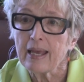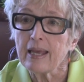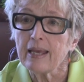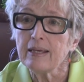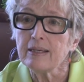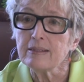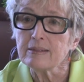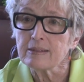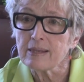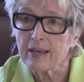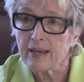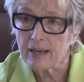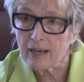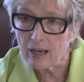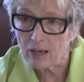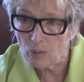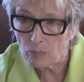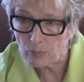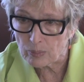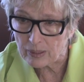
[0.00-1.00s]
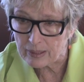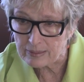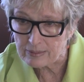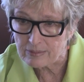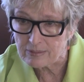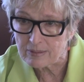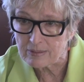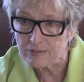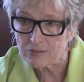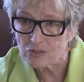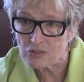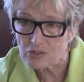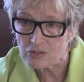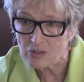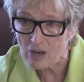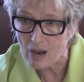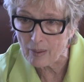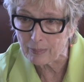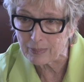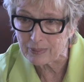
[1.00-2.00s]
It is helpless to
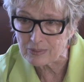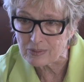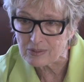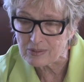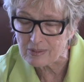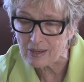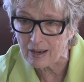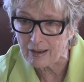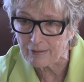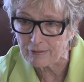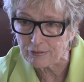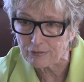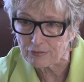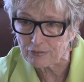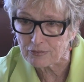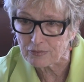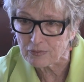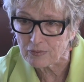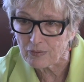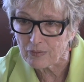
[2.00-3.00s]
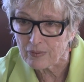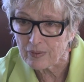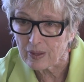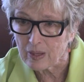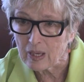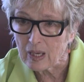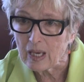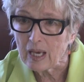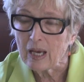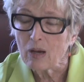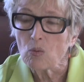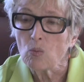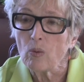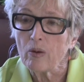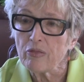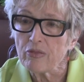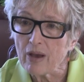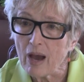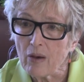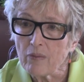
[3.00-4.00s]
stop itself.
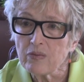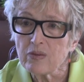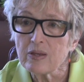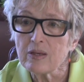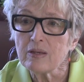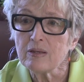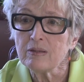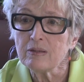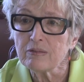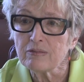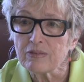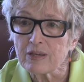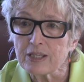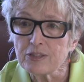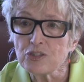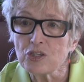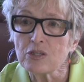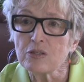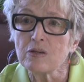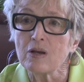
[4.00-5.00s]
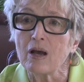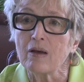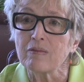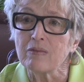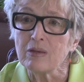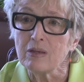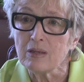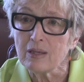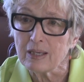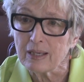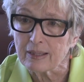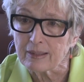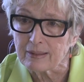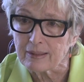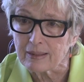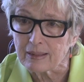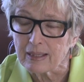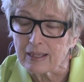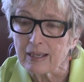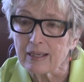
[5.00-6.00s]
Without the intervention of yin,